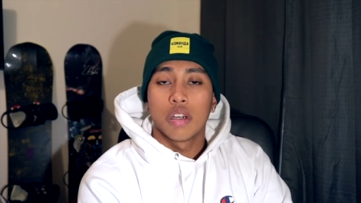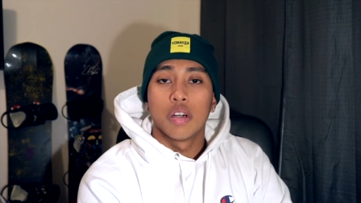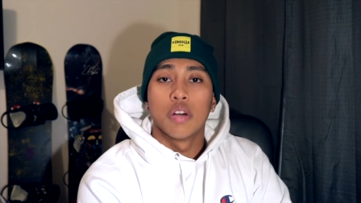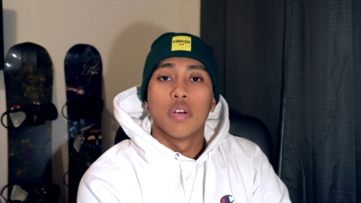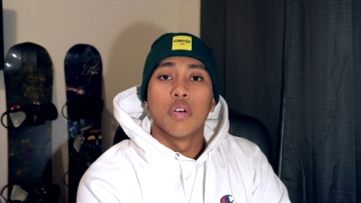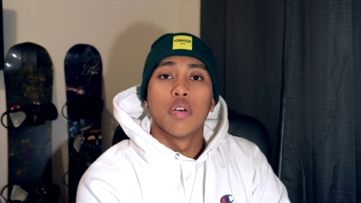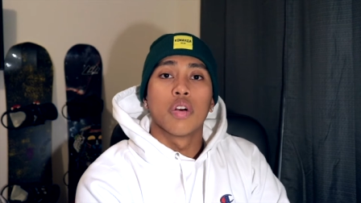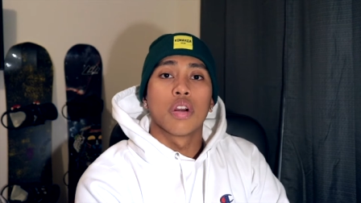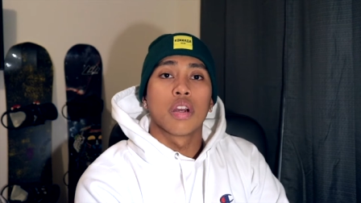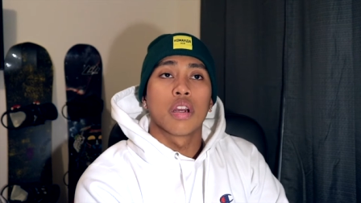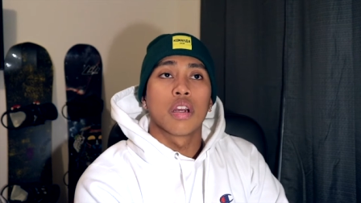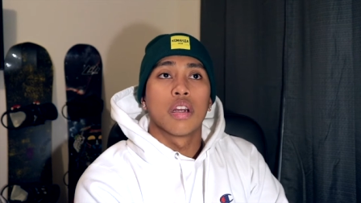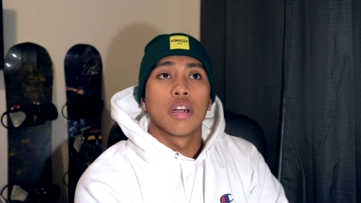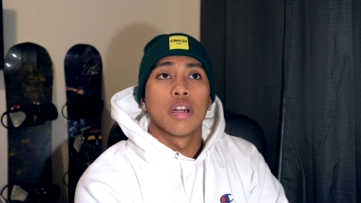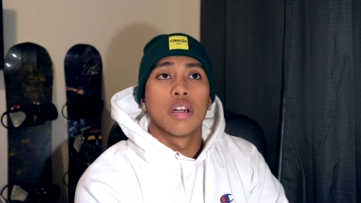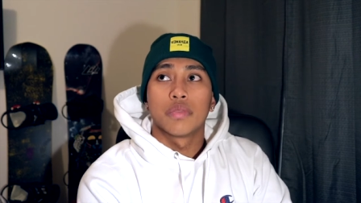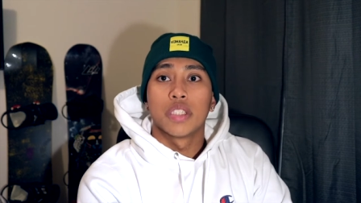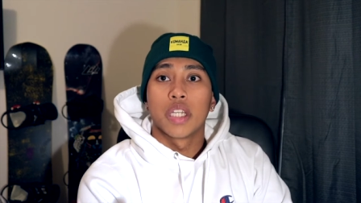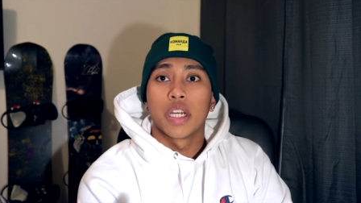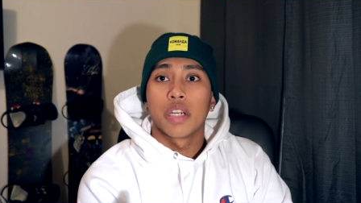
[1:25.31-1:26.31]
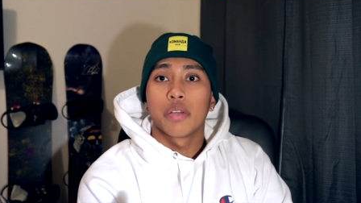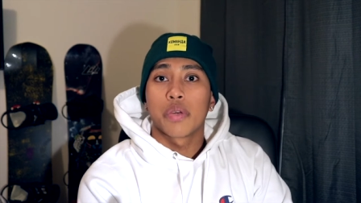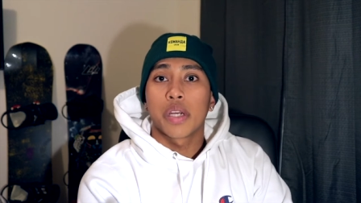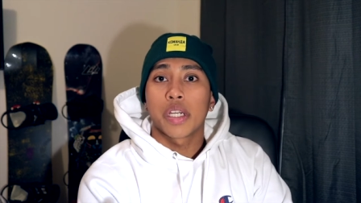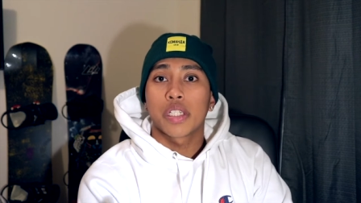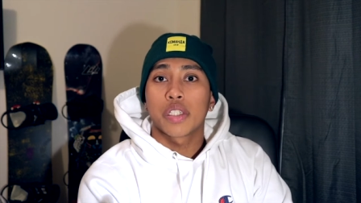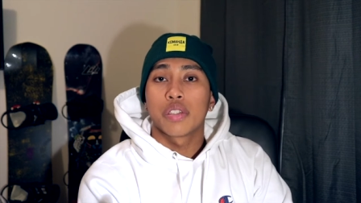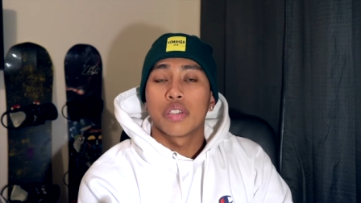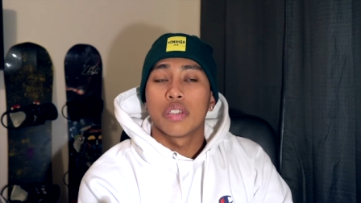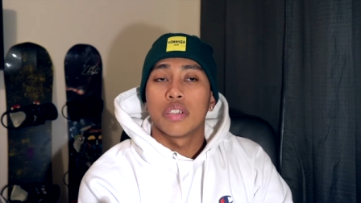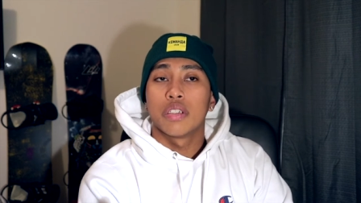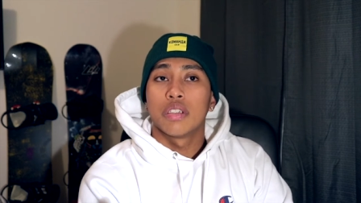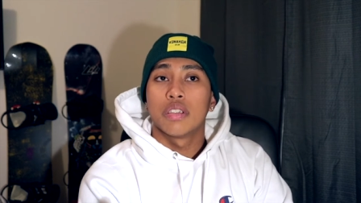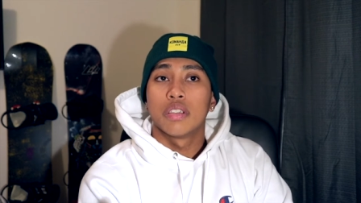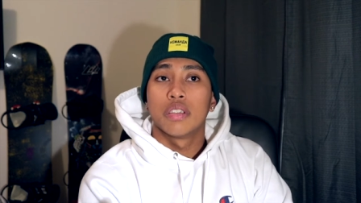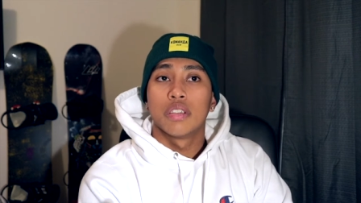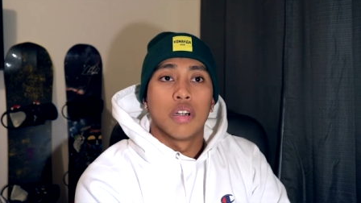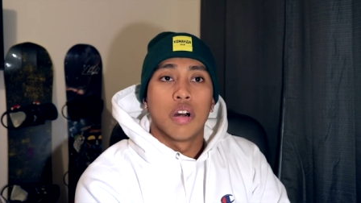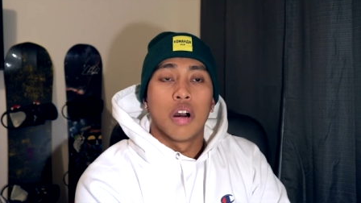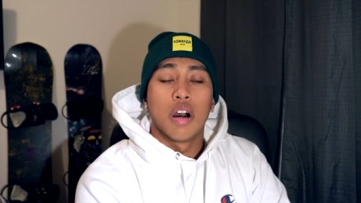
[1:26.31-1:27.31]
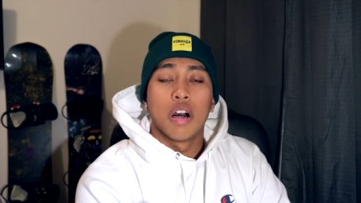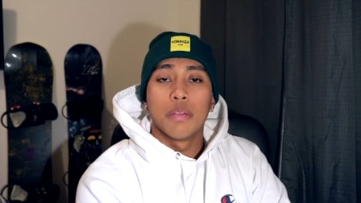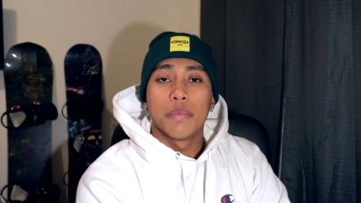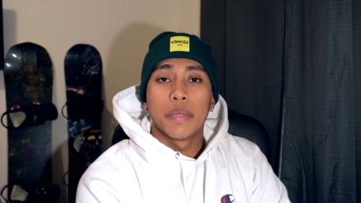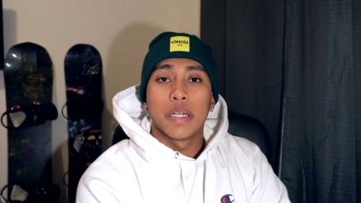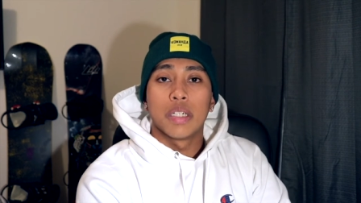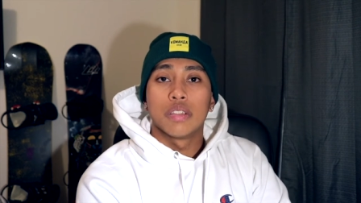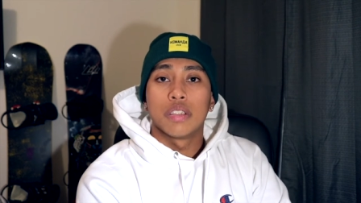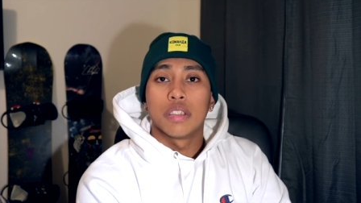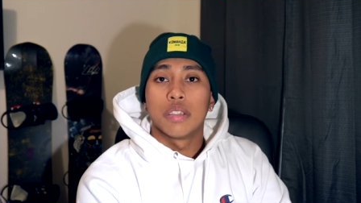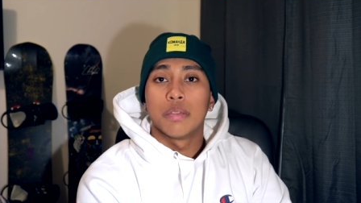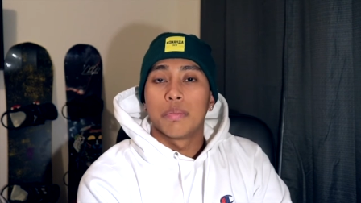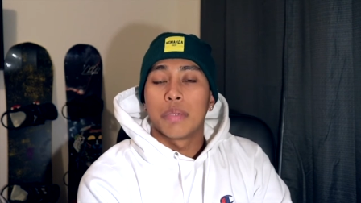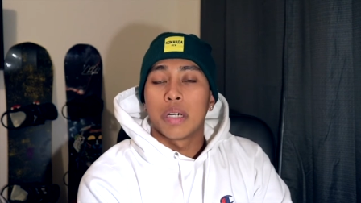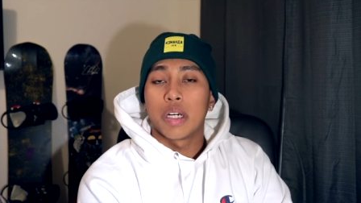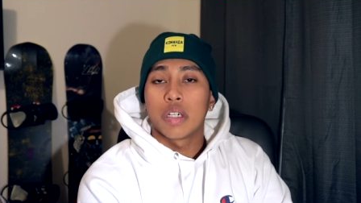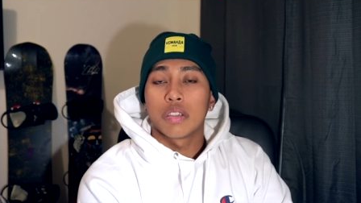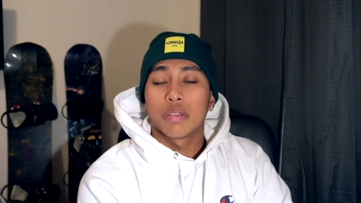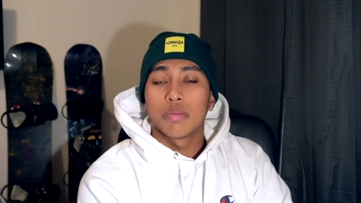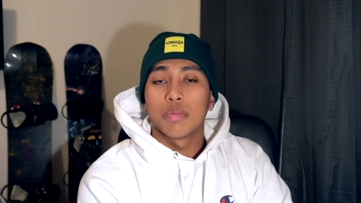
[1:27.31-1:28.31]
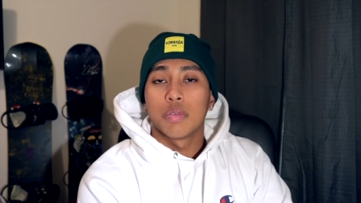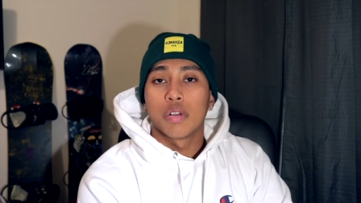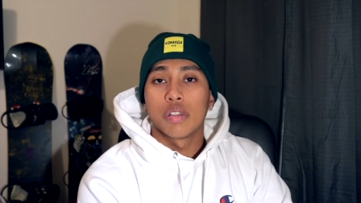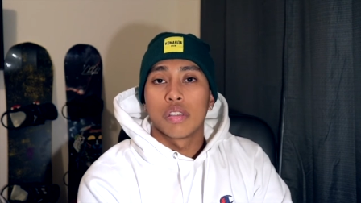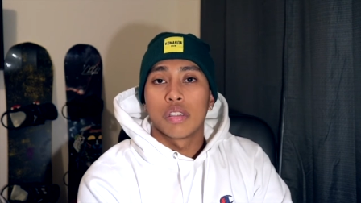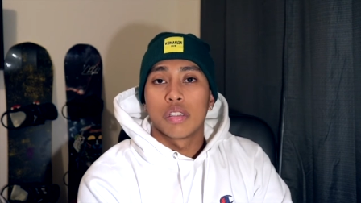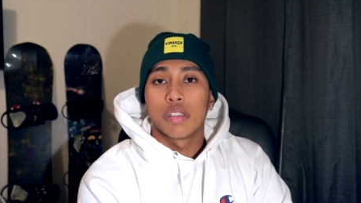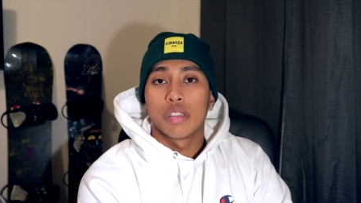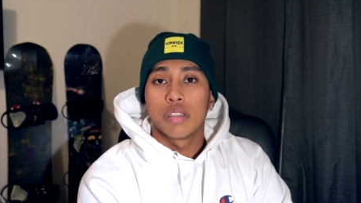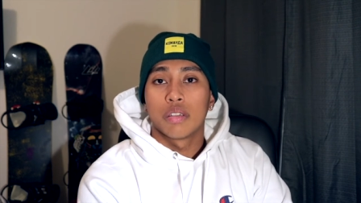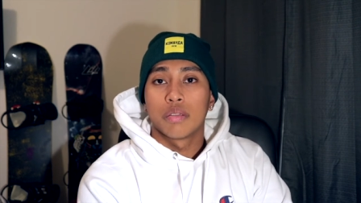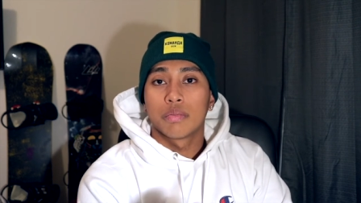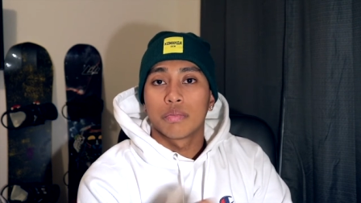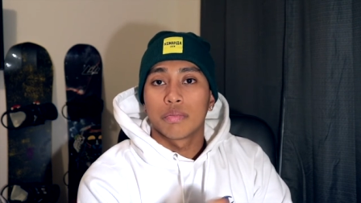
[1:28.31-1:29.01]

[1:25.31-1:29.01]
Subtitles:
or directional all mountain powder boards.